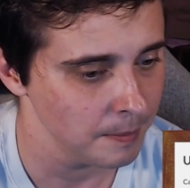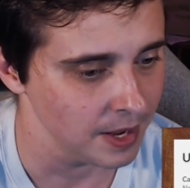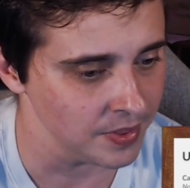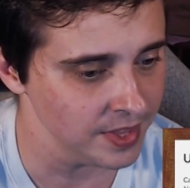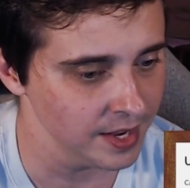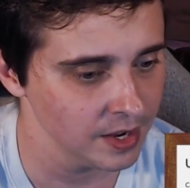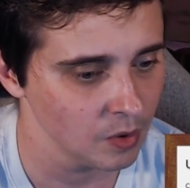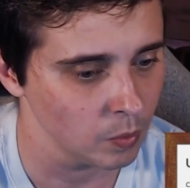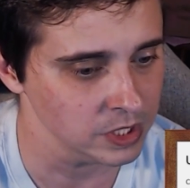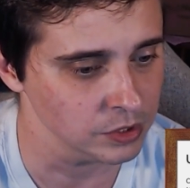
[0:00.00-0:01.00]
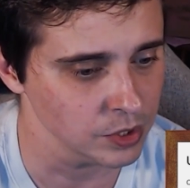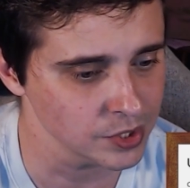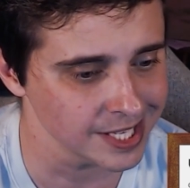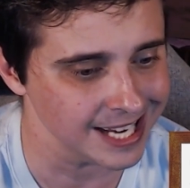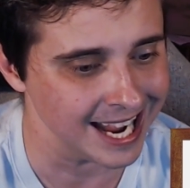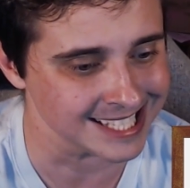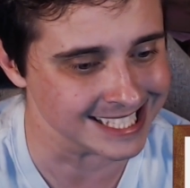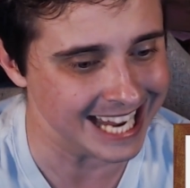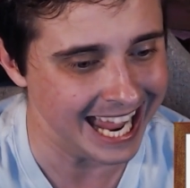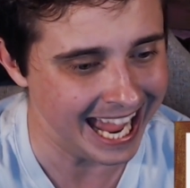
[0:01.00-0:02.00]
And then when you use it as
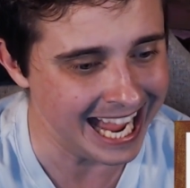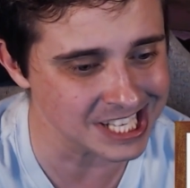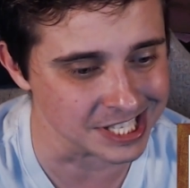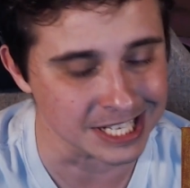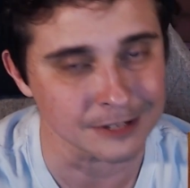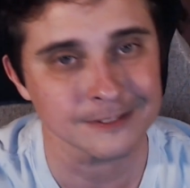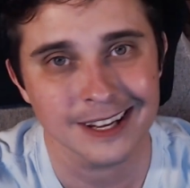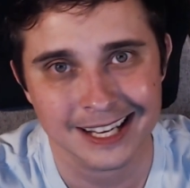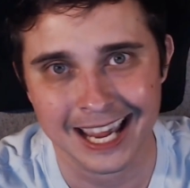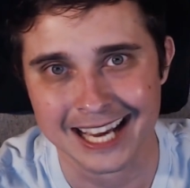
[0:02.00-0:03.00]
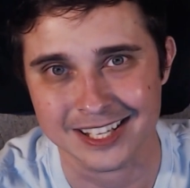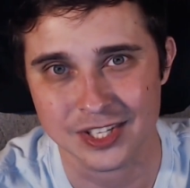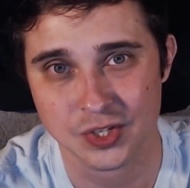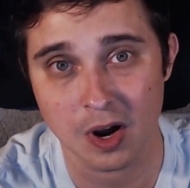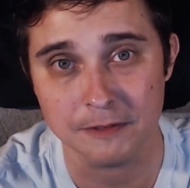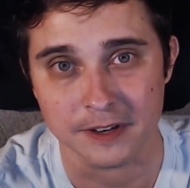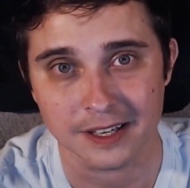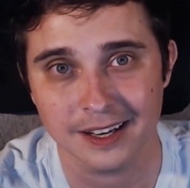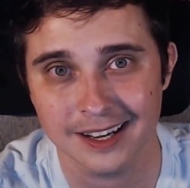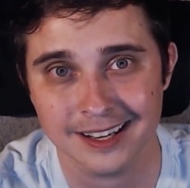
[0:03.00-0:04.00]
an adjective, catastrophic,
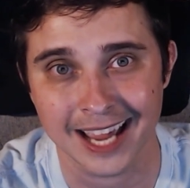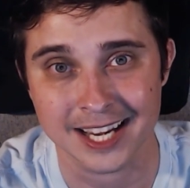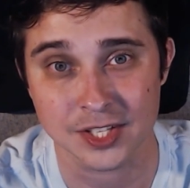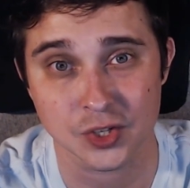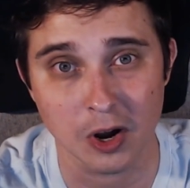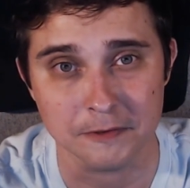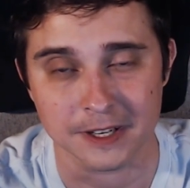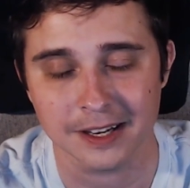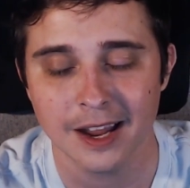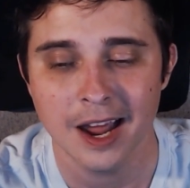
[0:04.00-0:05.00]
catastrophic,